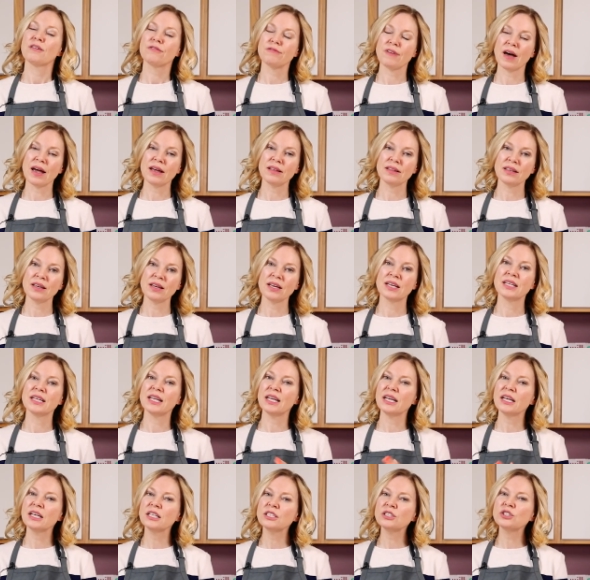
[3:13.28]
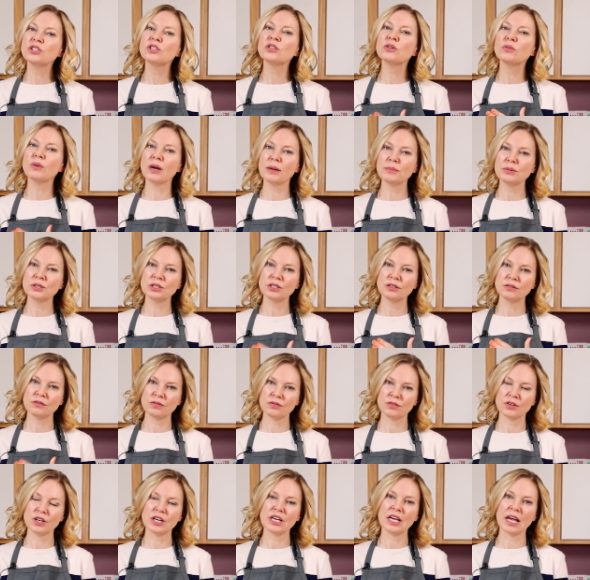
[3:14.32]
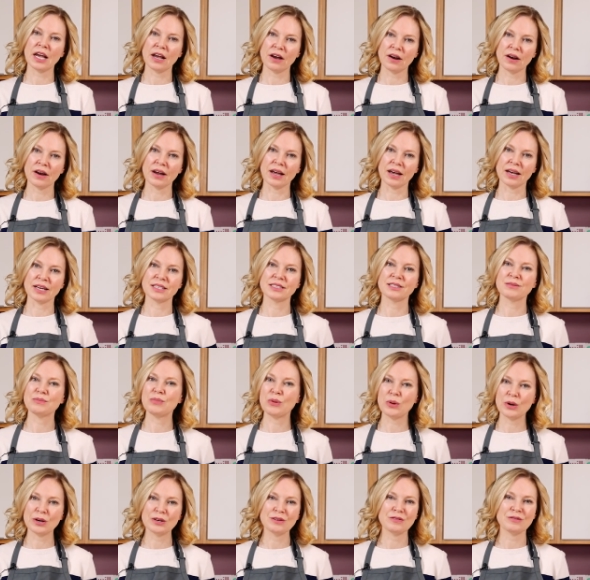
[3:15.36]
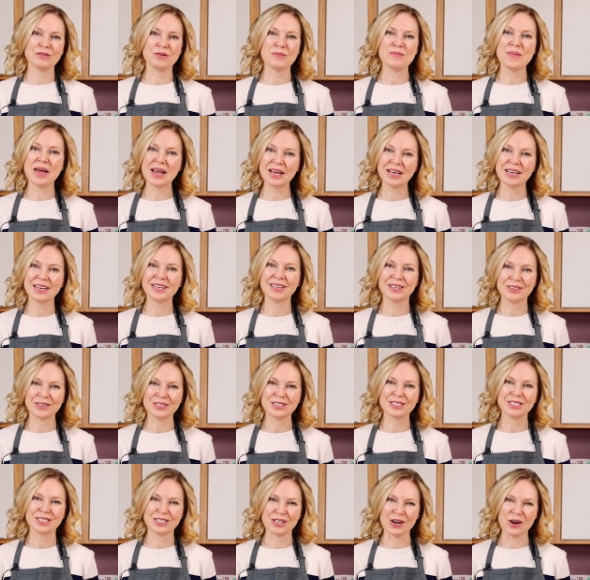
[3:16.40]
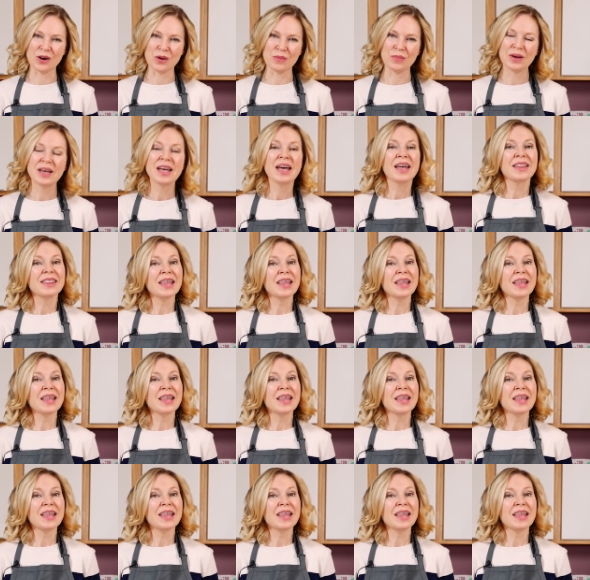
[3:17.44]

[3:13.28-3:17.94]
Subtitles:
Finally, an interruption-free area is important for making your soap.